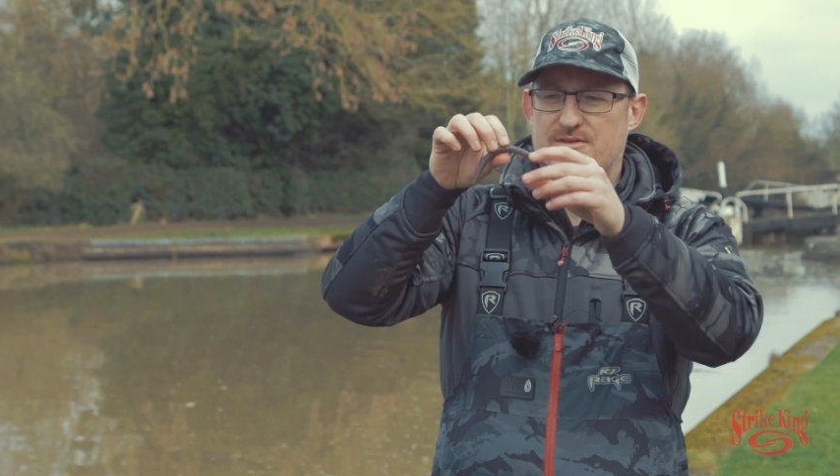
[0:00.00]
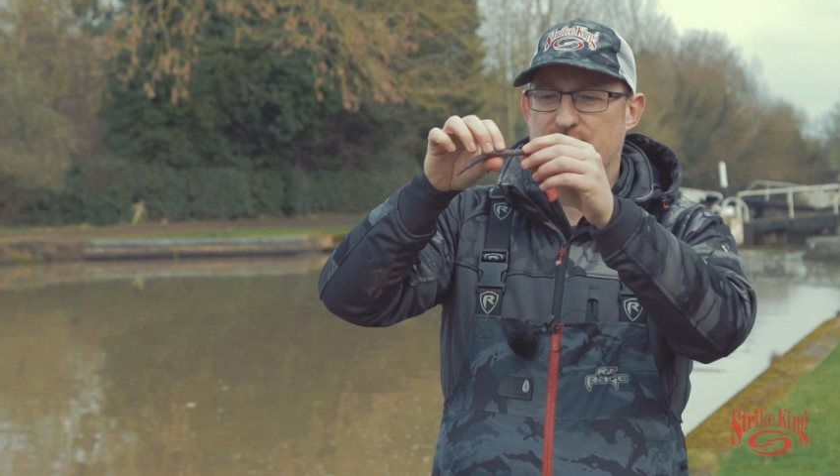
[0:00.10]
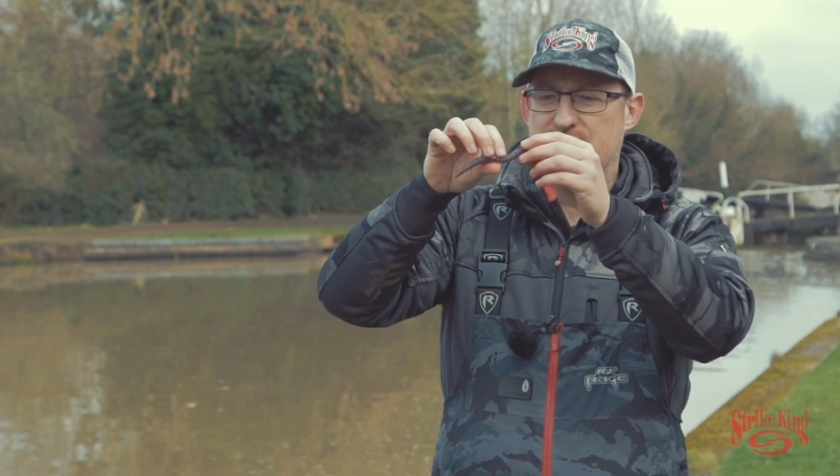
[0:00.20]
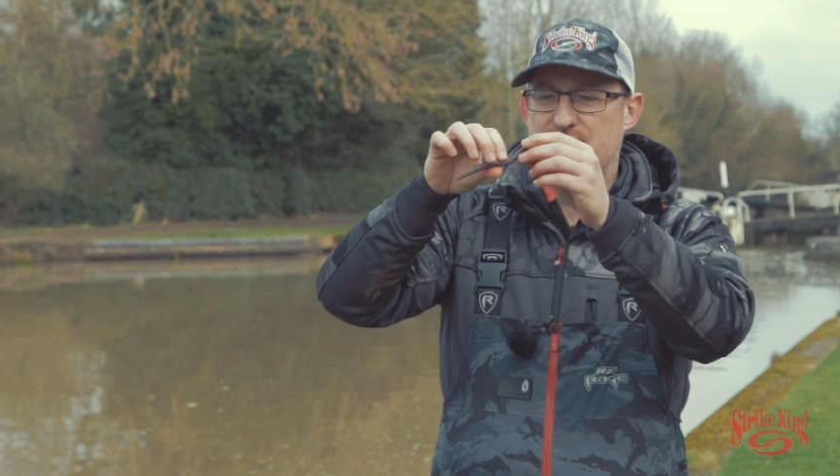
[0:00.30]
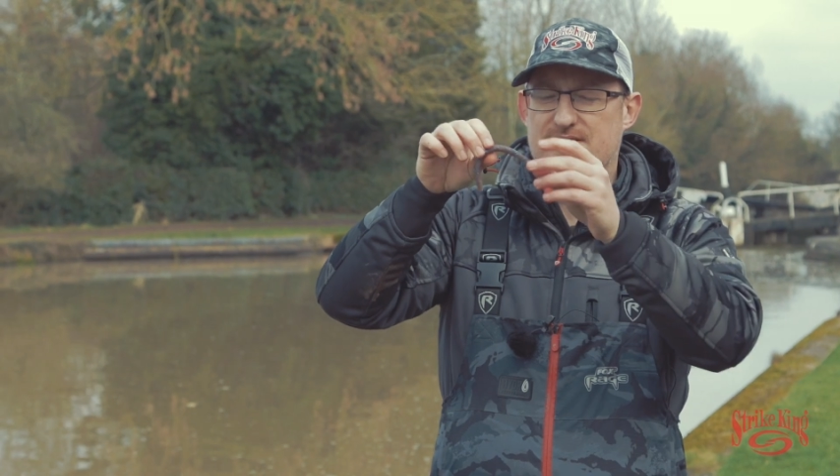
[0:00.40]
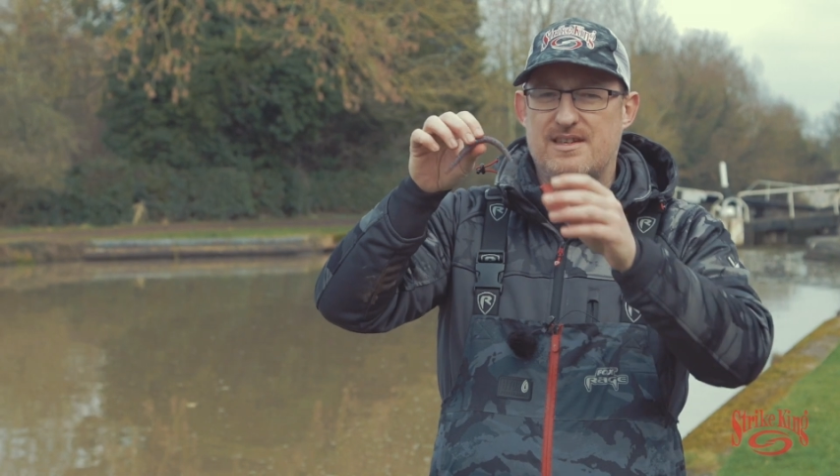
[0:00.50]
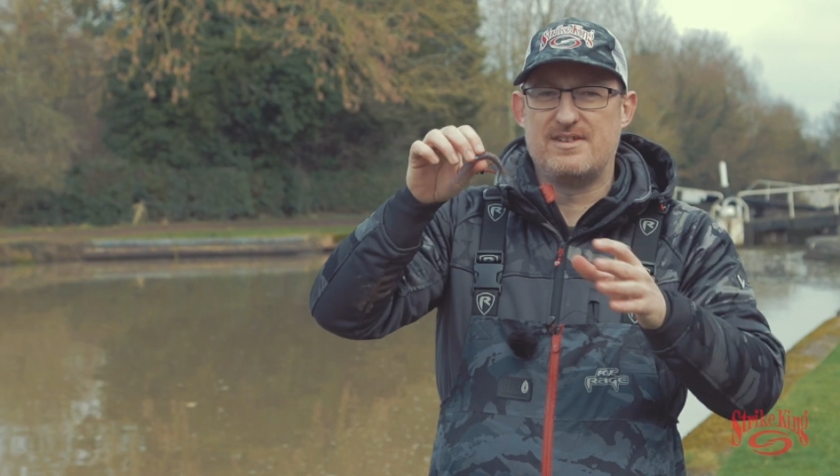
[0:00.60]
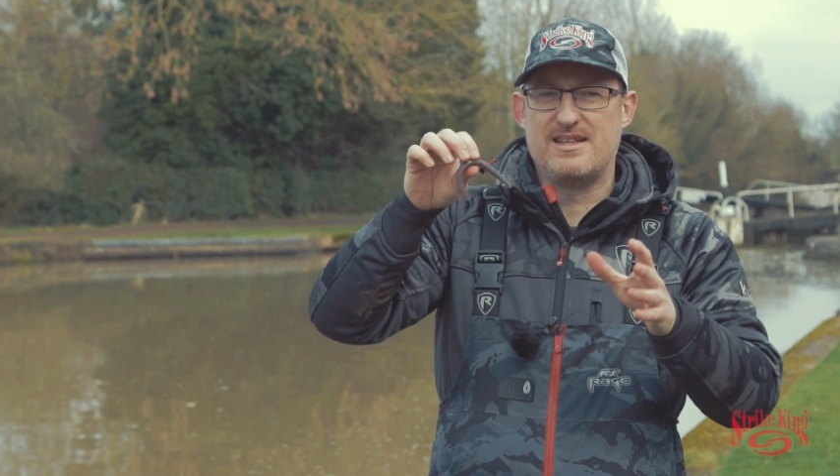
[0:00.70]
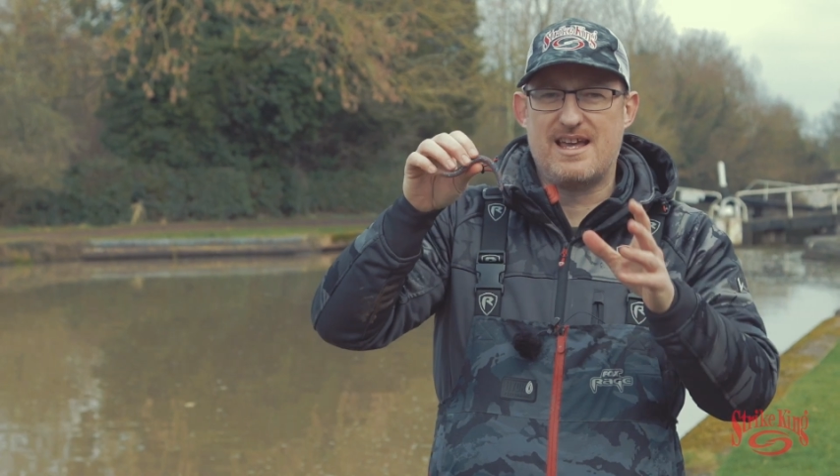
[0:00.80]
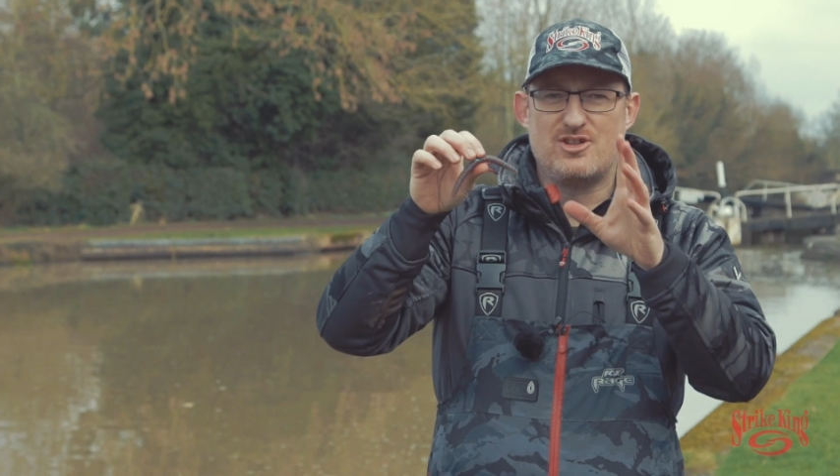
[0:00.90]
the ridges, giving
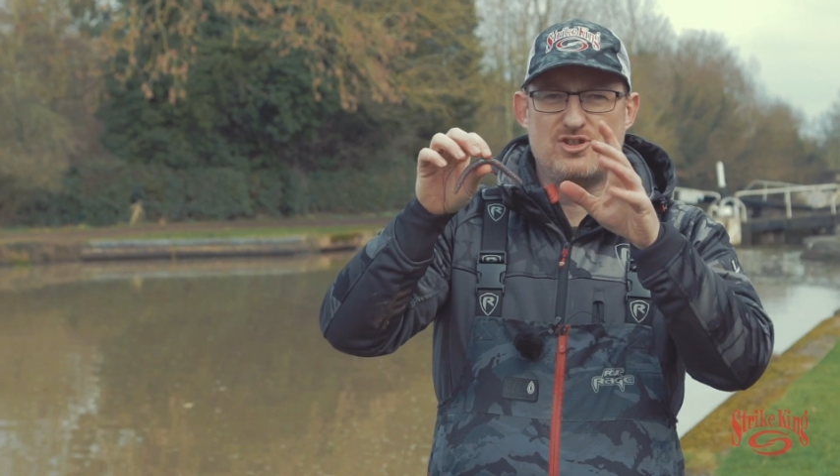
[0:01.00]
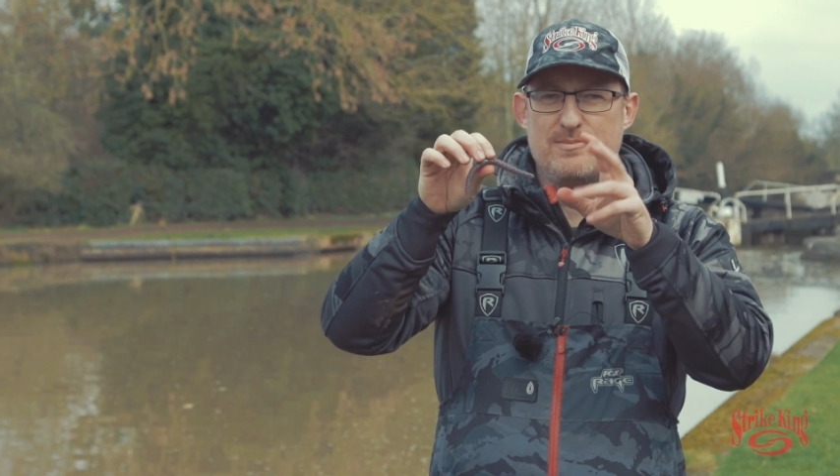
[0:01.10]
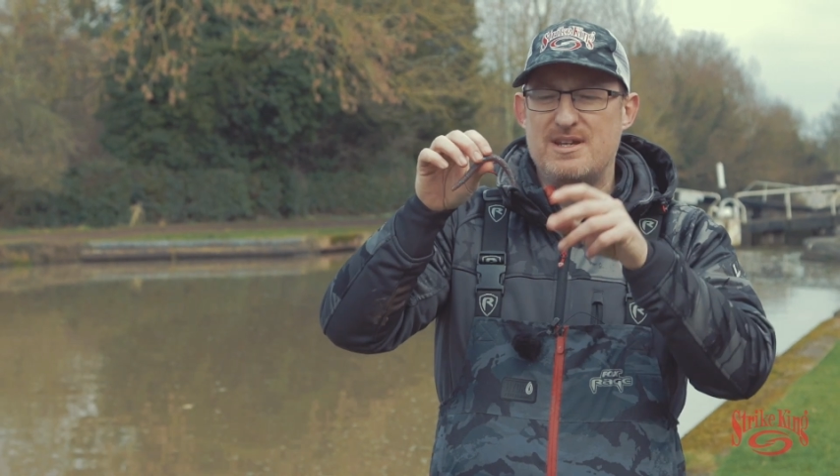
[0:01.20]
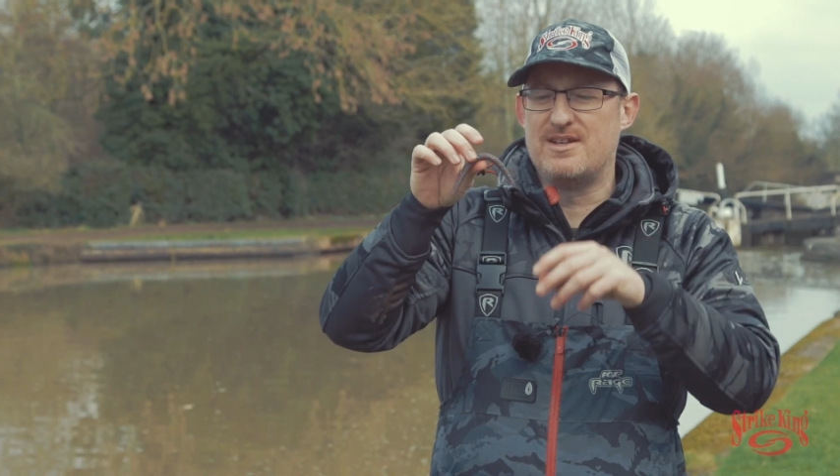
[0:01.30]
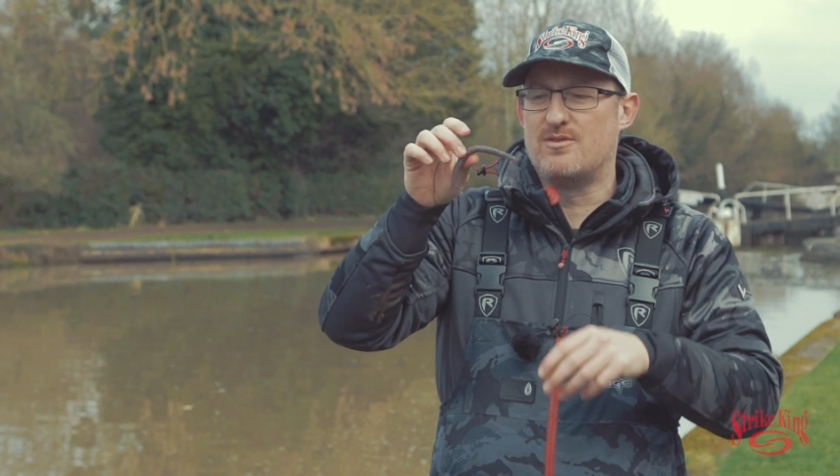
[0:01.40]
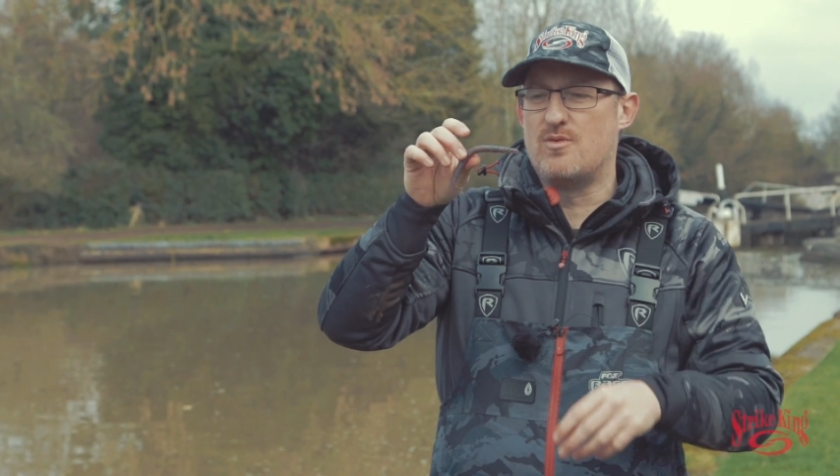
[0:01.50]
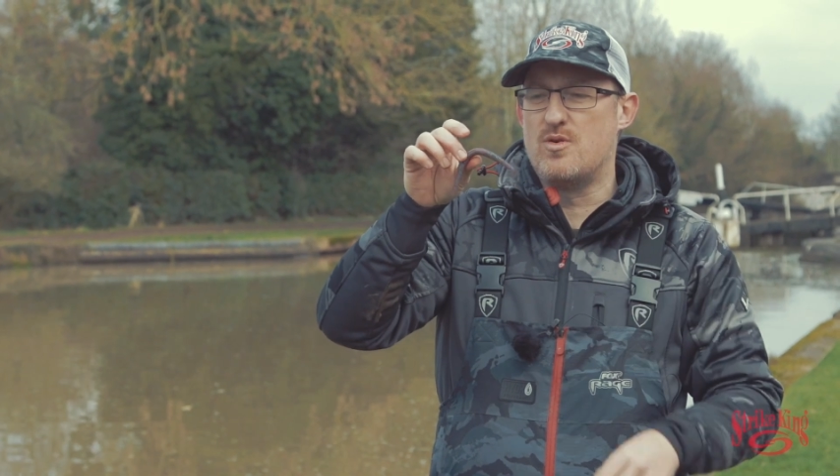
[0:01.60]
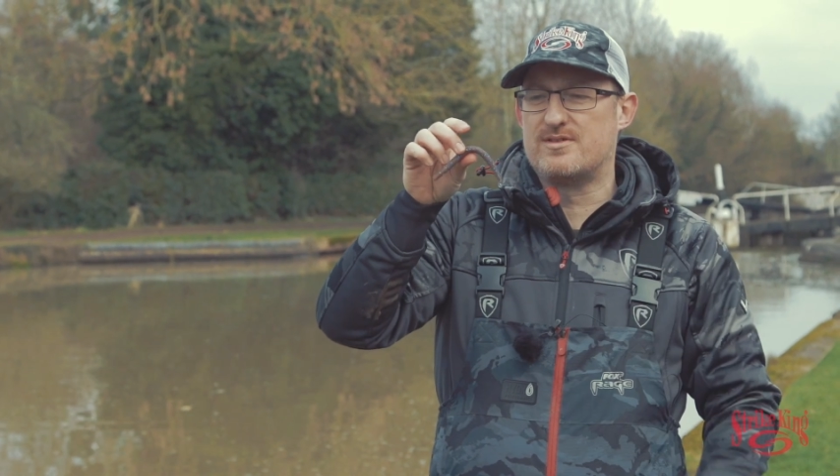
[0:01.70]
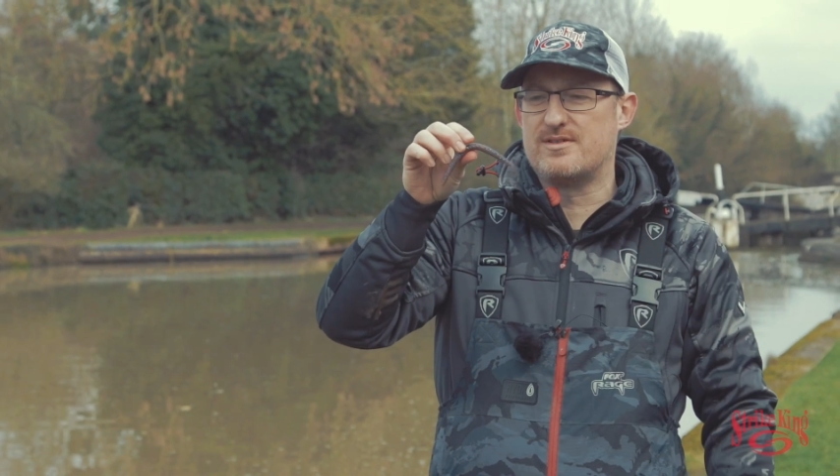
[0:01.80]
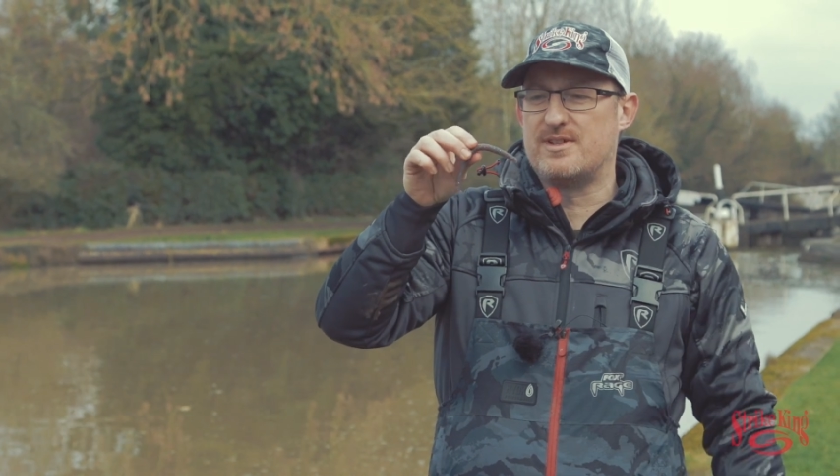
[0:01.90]
it that shimmy in the water,